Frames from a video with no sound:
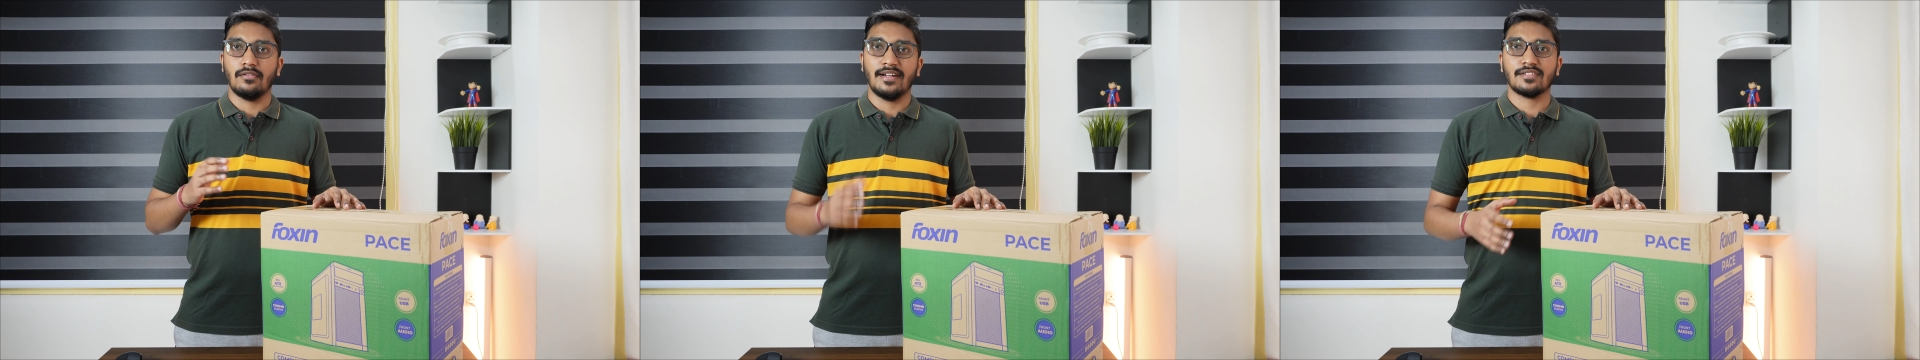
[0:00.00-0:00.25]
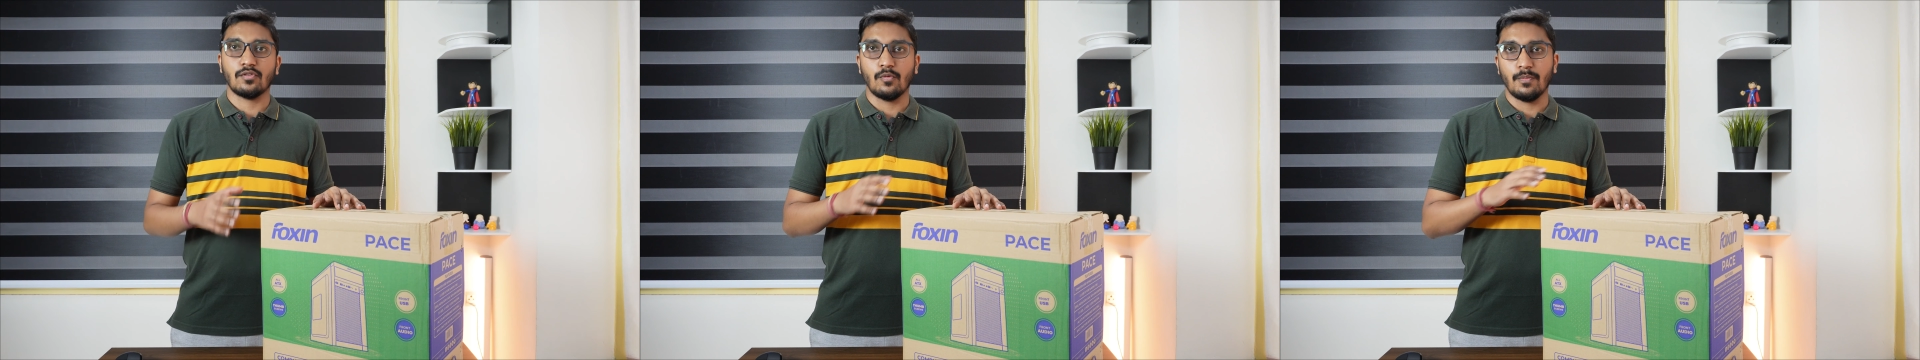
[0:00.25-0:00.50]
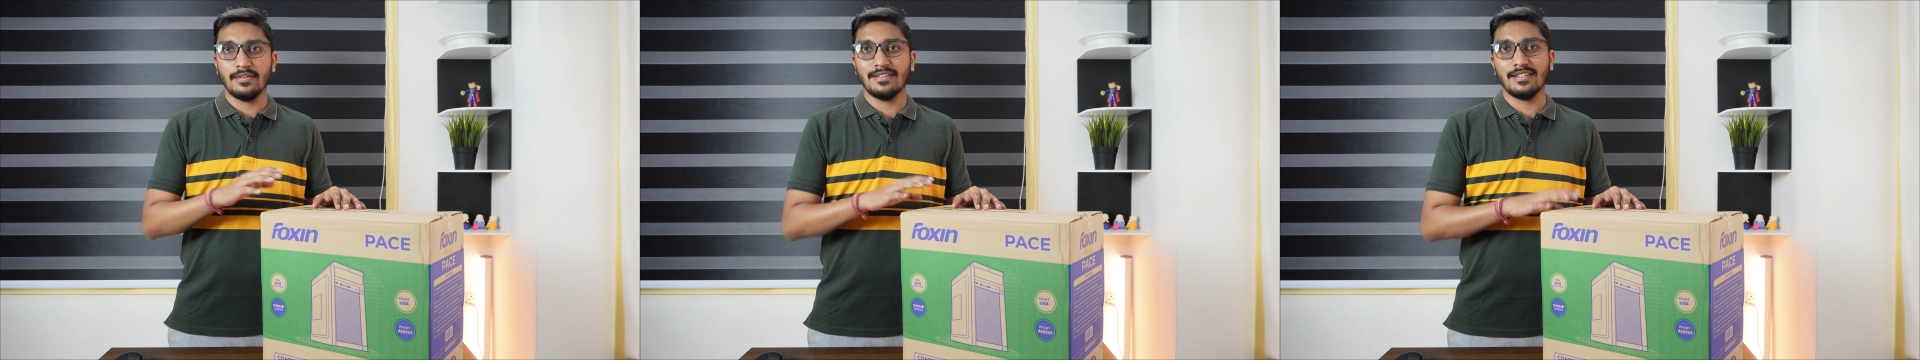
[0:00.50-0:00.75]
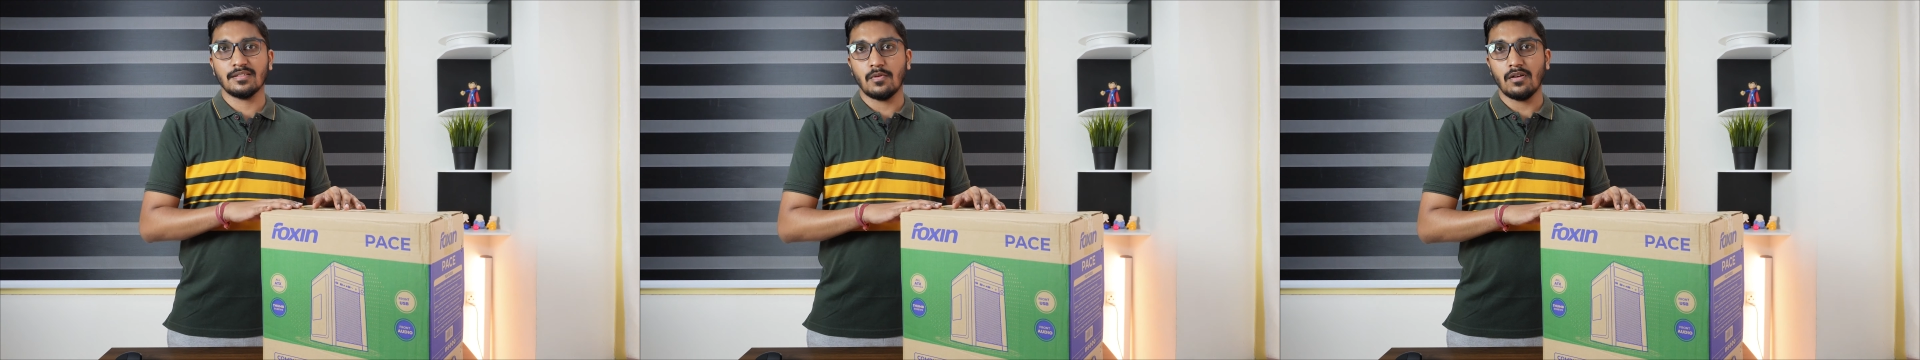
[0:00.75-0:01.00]
Now let's open
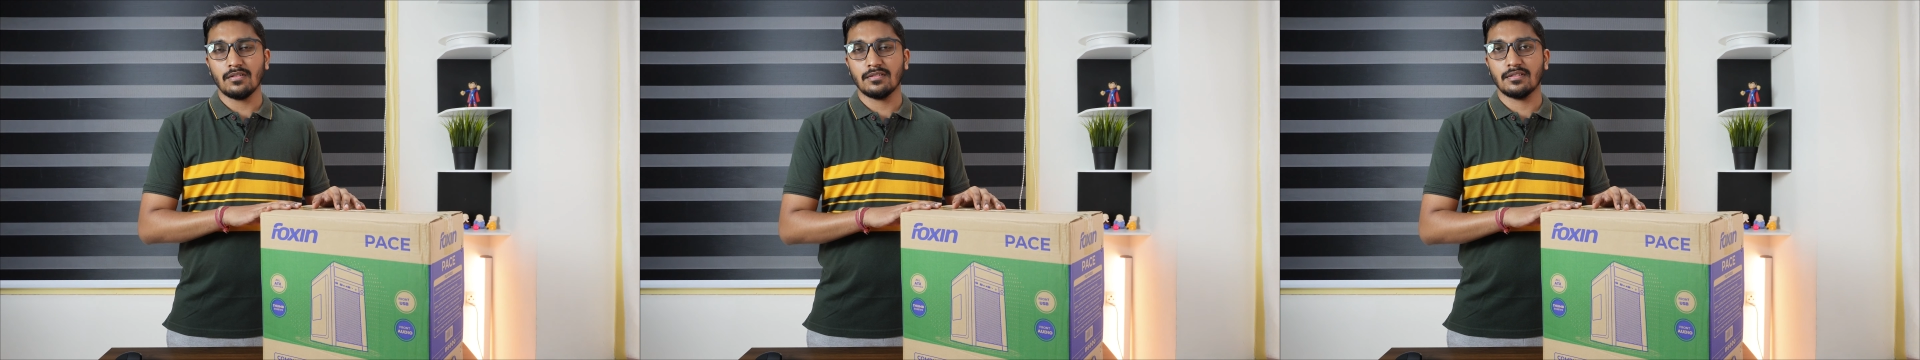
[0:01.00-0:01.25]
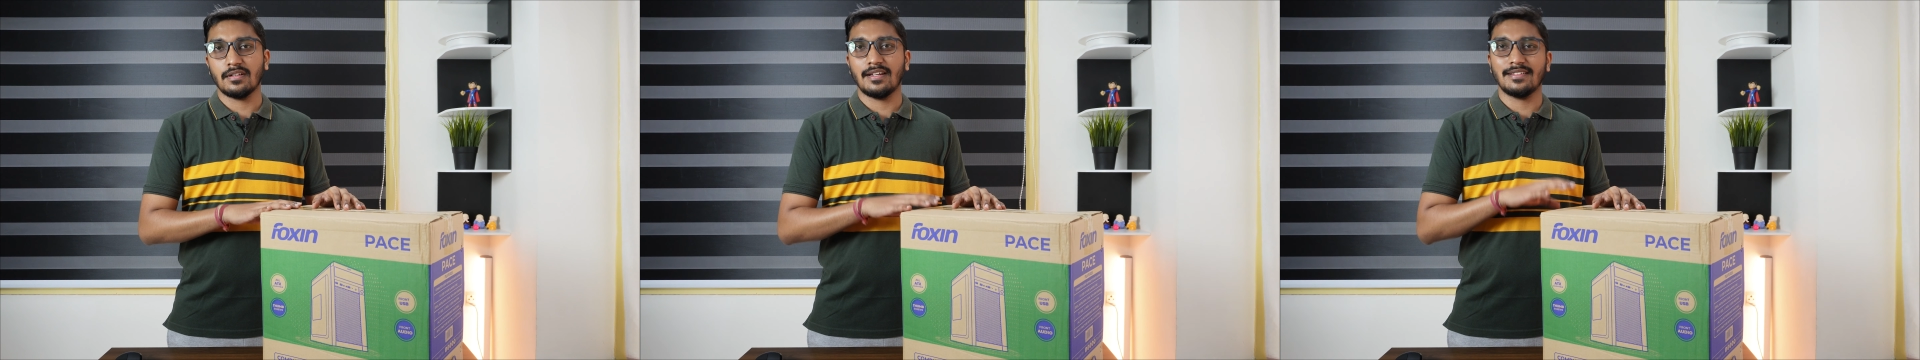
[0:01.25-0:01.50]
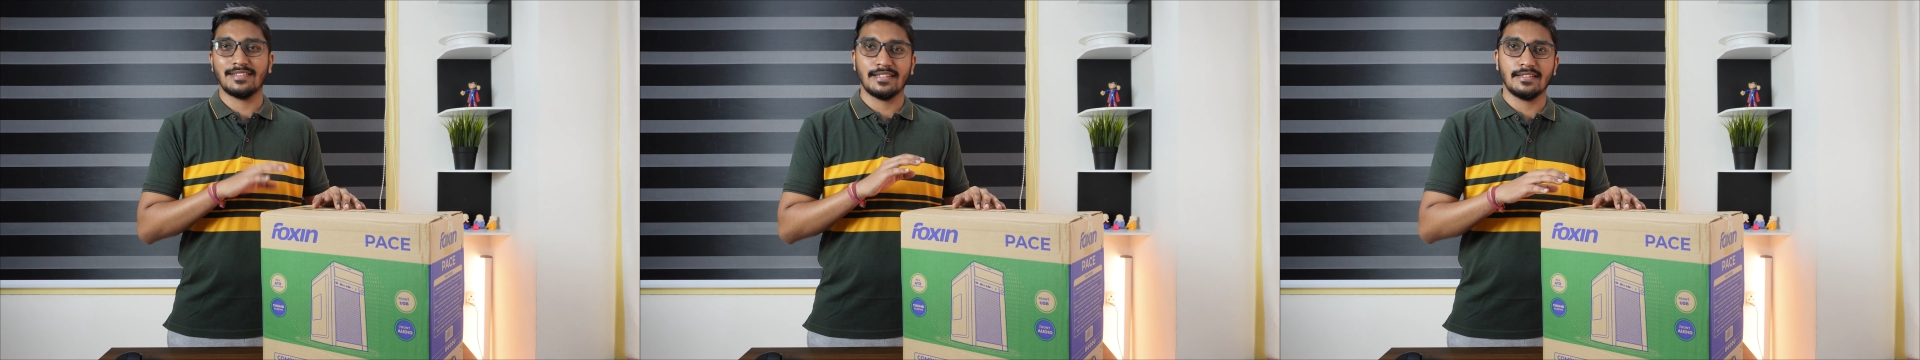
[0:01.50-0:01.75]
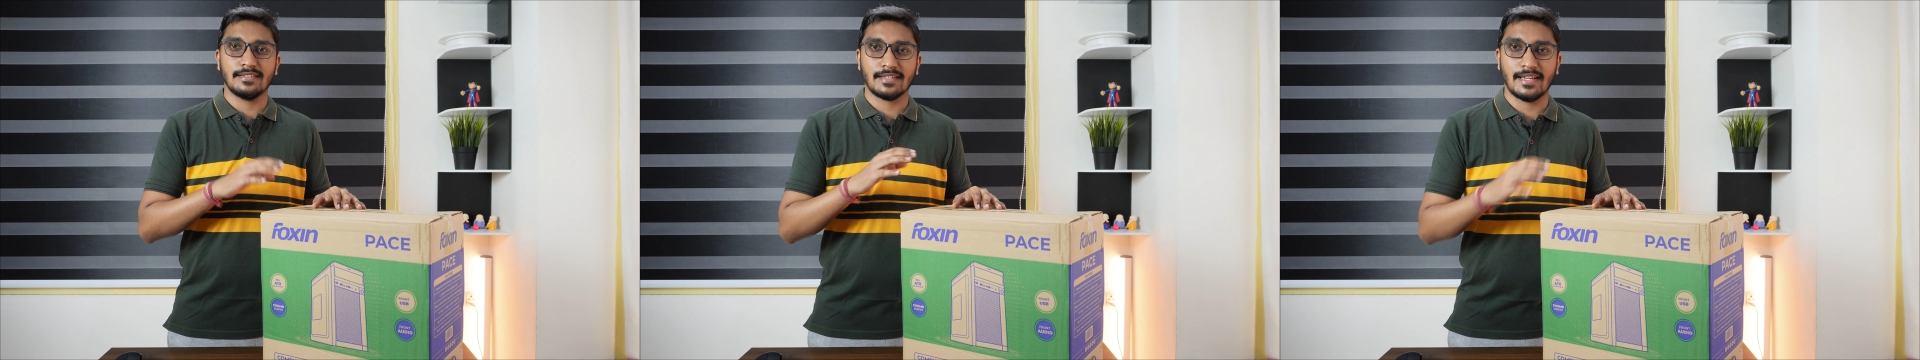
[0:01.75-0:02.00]
this box and
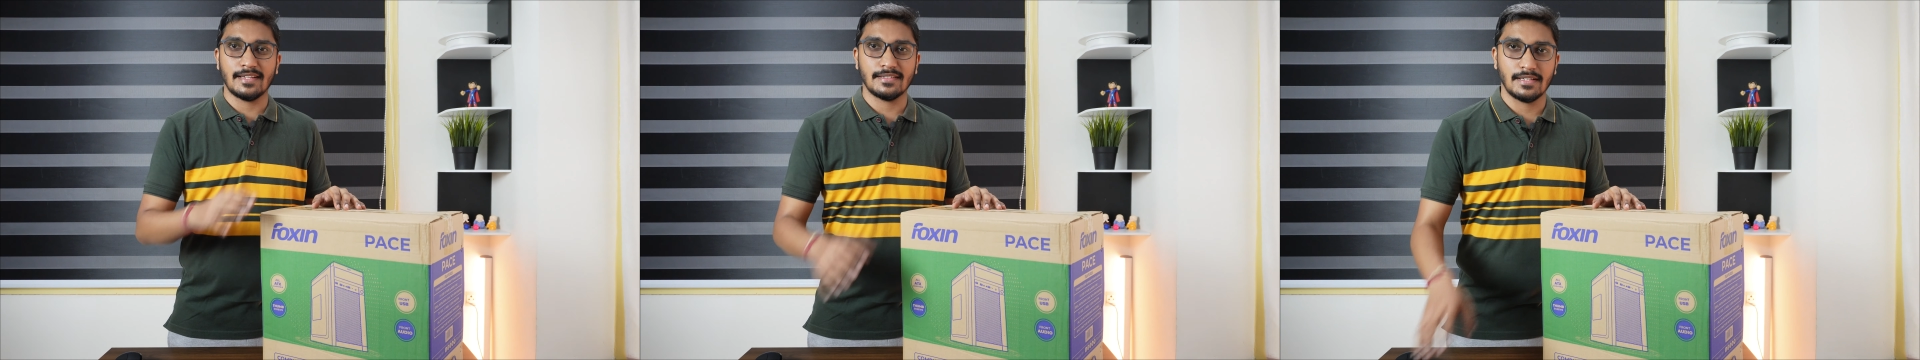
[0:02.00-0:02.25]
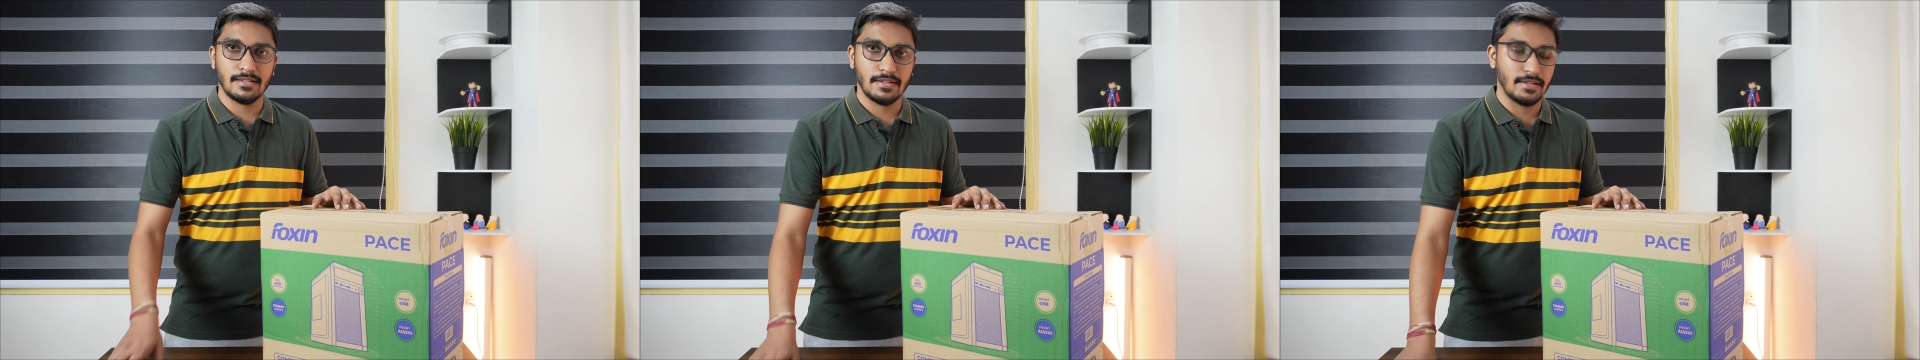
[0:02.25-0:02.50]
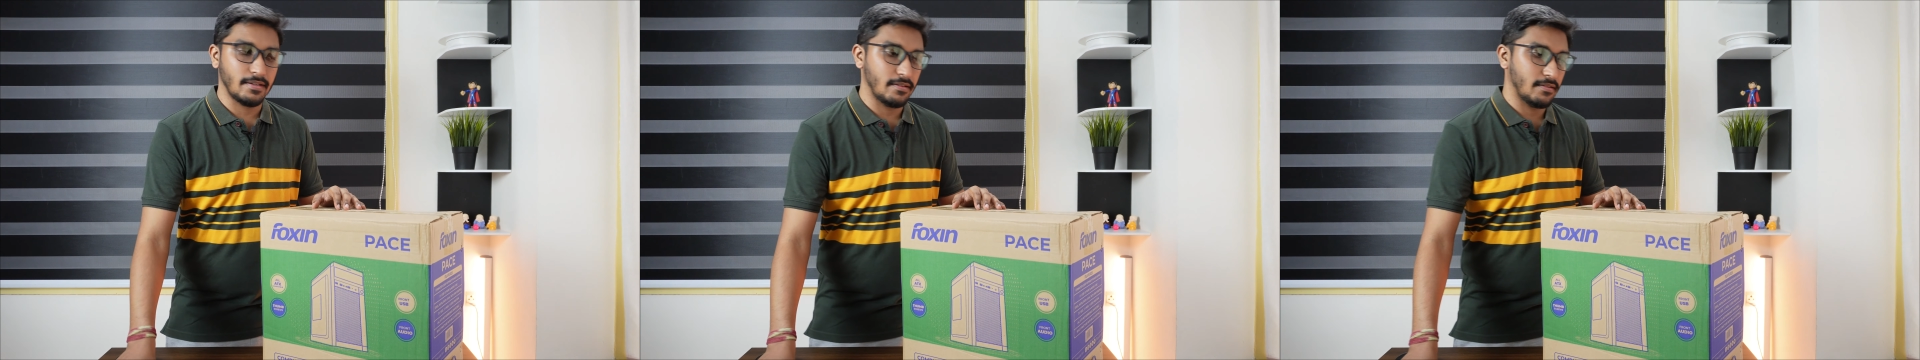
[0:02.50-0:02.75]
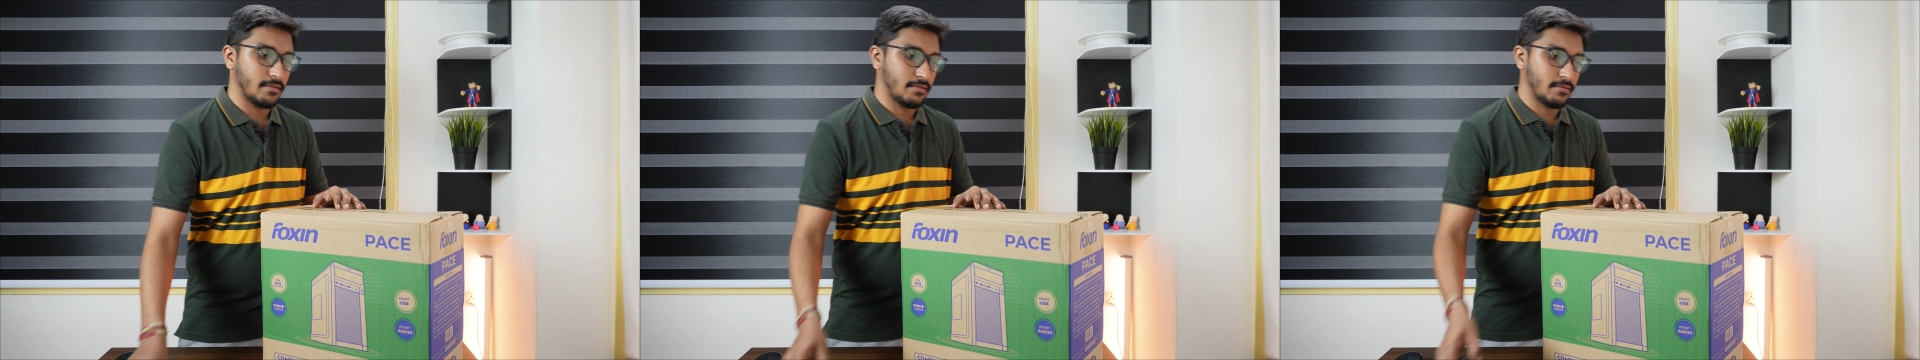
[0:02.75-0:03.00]
see this case in real.